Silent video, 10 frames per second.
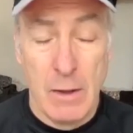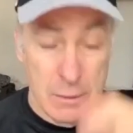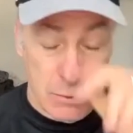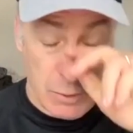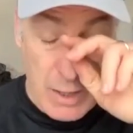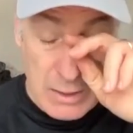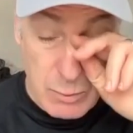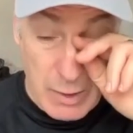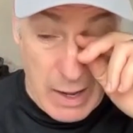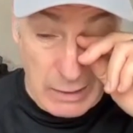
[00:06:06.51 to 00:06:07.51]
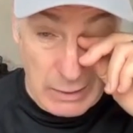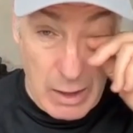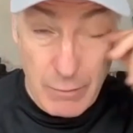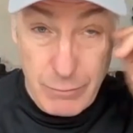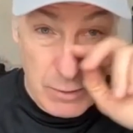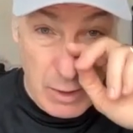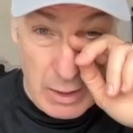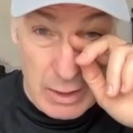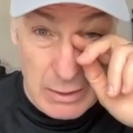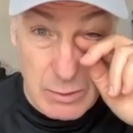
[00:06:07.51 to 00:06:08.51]
So that's what I loved
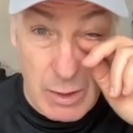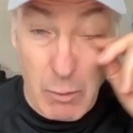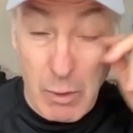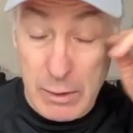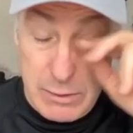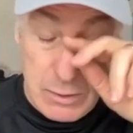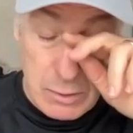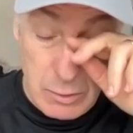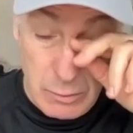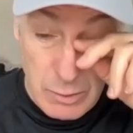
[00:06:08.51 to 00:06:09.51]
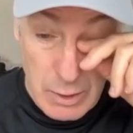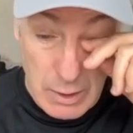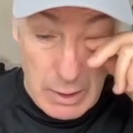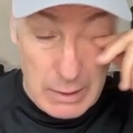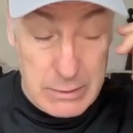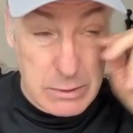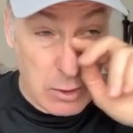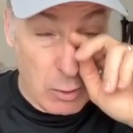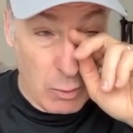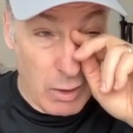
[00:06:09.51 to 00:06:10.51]
and that's what I wanted to do. And
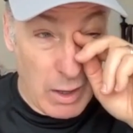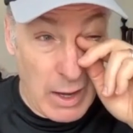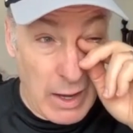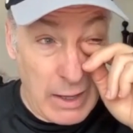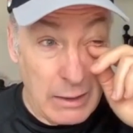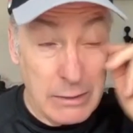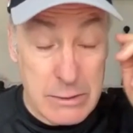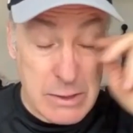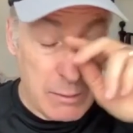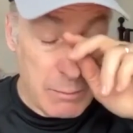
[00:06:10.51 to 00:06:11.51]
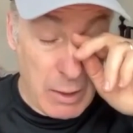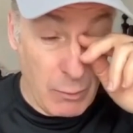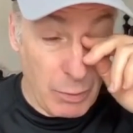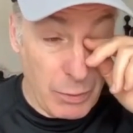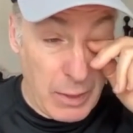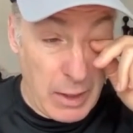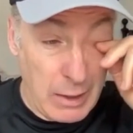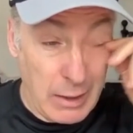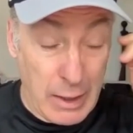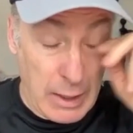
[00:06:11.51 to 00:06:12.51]
so I did my own
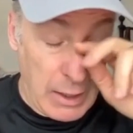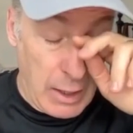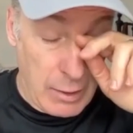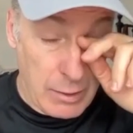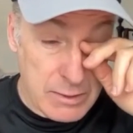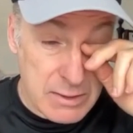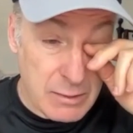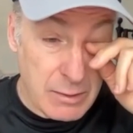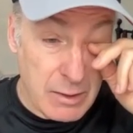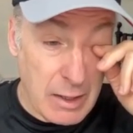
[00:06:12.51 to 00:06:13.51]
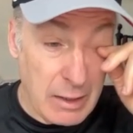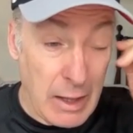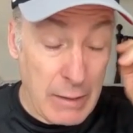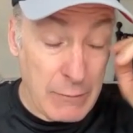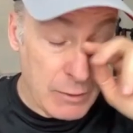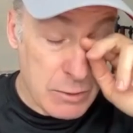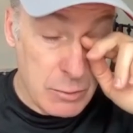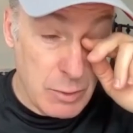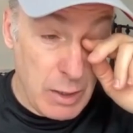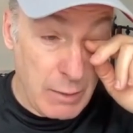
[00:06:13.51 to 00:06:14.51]
thing. I got hired at Saturday Night Live, and
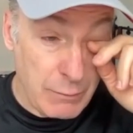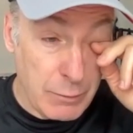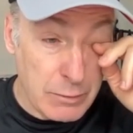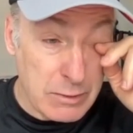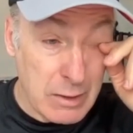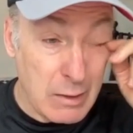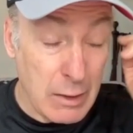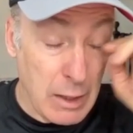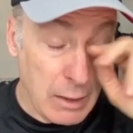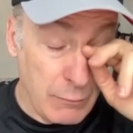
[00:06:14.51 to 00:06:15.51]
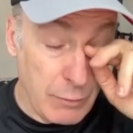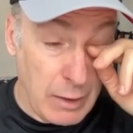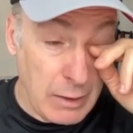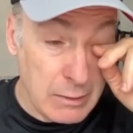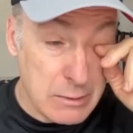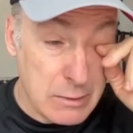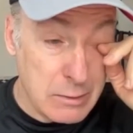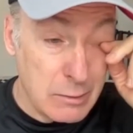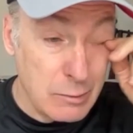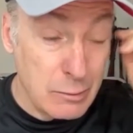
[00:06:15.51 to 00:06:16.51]
2.5 years later, I got invited to
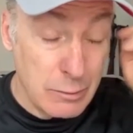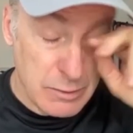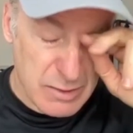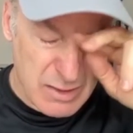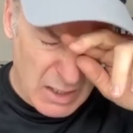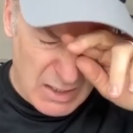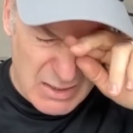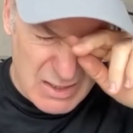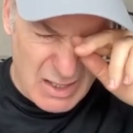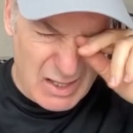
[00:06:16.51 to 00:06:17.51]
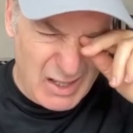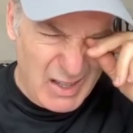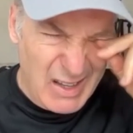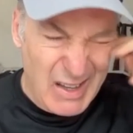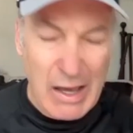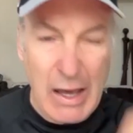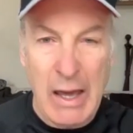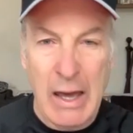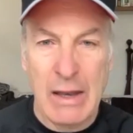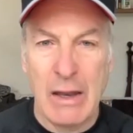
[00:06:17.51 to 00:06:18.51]
do Second City.
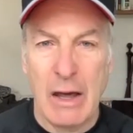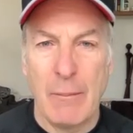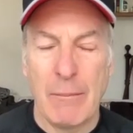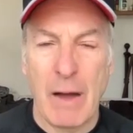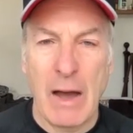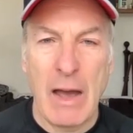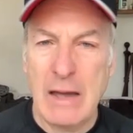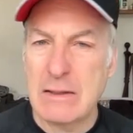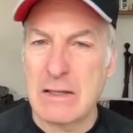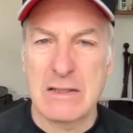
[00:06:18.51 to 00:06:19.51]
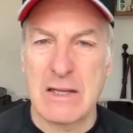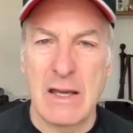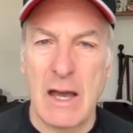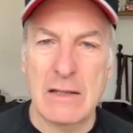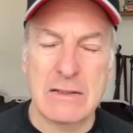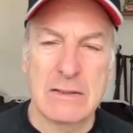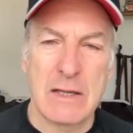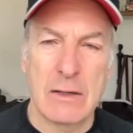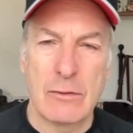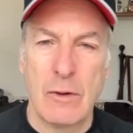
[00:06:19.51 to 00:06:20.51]
And I had to say yes because I
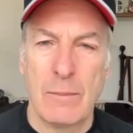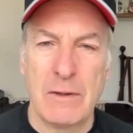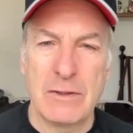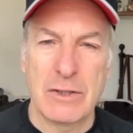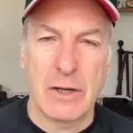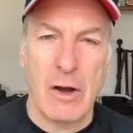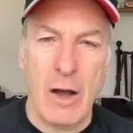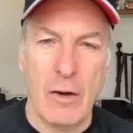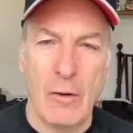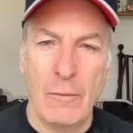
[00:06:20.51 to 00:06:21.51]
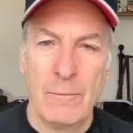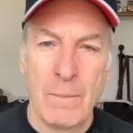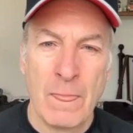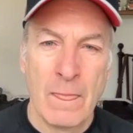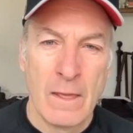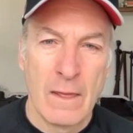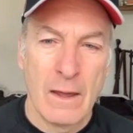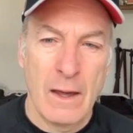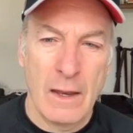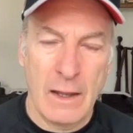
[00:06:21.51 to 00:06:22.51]
grew up in Chicago.
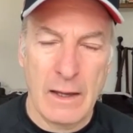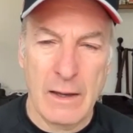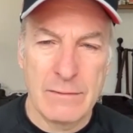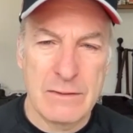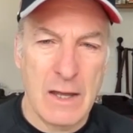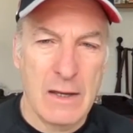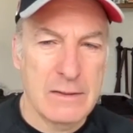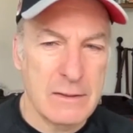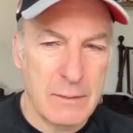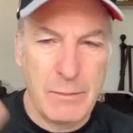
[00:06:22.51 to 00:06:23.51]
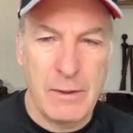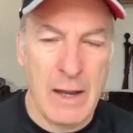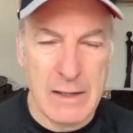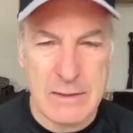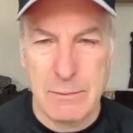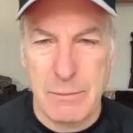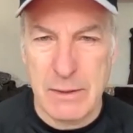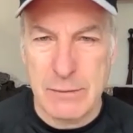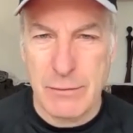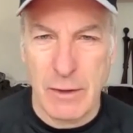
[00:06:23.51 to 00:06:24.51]
And like I've said, it's like being asked to
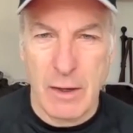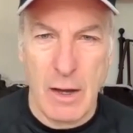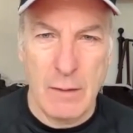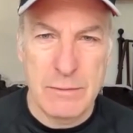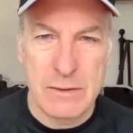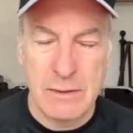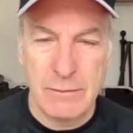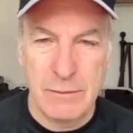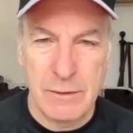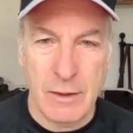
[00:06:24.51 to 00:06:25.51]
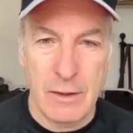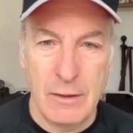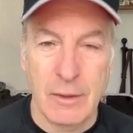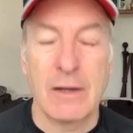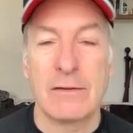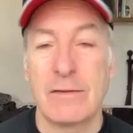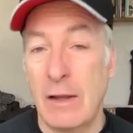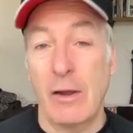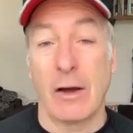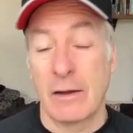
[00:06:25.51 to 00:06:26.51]
pitch for the Cubs. You're gonna say,
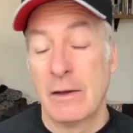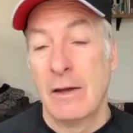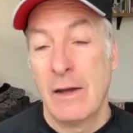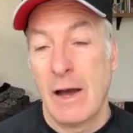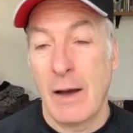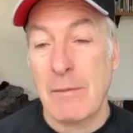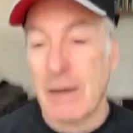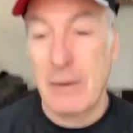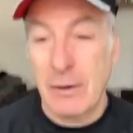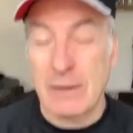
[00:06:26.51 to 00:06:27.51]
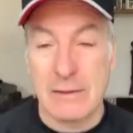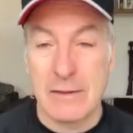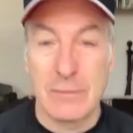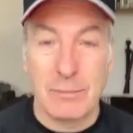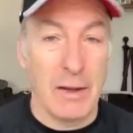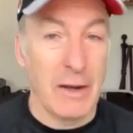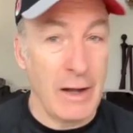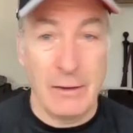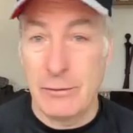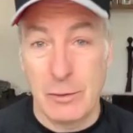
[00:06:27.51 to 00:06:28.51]
look, I'm not good at this, but
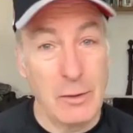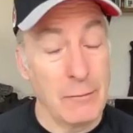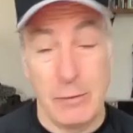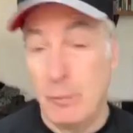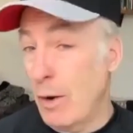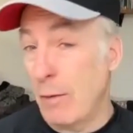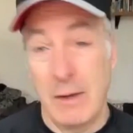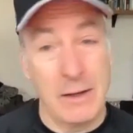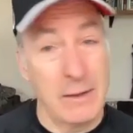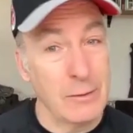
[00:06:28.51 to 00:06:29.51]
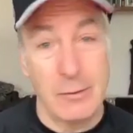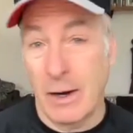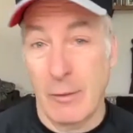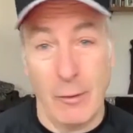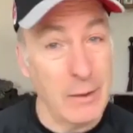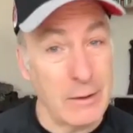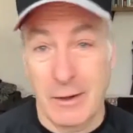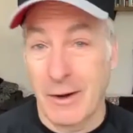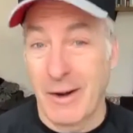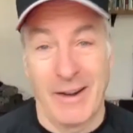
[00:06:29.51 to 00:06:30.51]
I'll do it. If you want me to do it, I'll go out
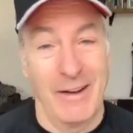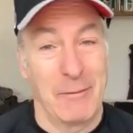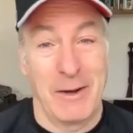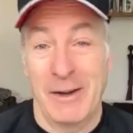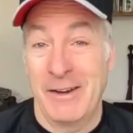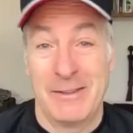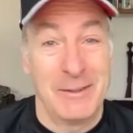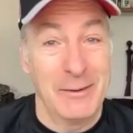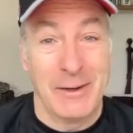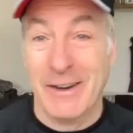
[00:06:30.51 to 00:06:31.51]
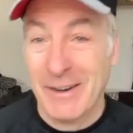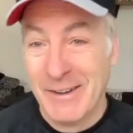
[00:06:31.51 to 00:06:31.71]
there. I'm gonna do it.